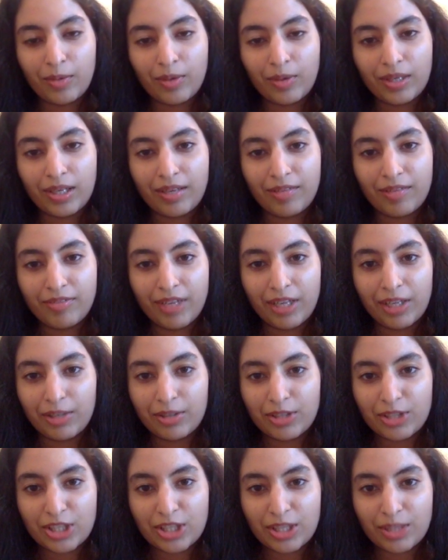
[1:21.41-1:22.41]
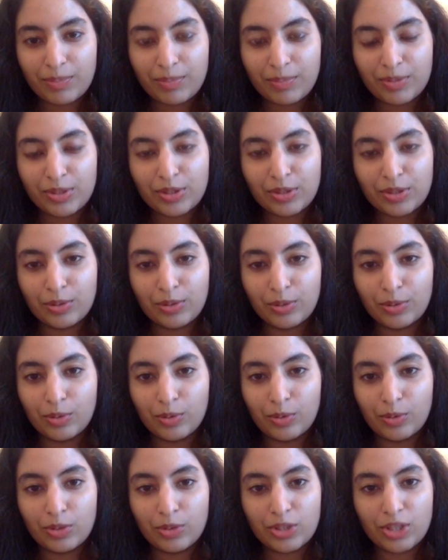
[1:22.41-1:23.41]
won a fellowship
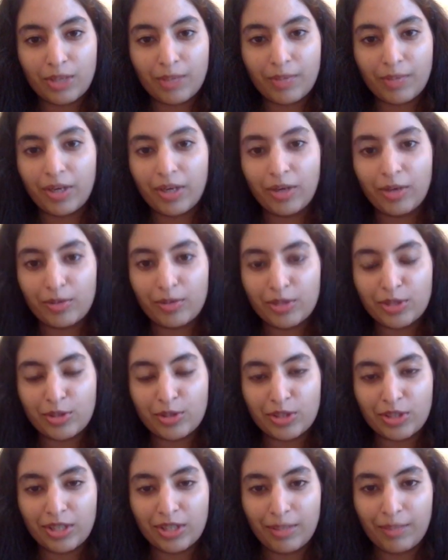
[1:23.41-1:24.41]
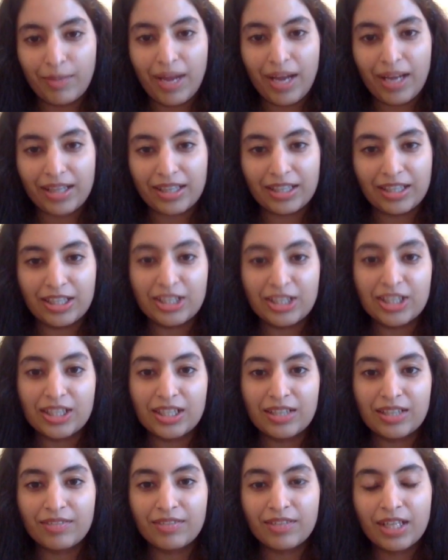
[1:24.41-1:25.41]
to start my own social impact initiative.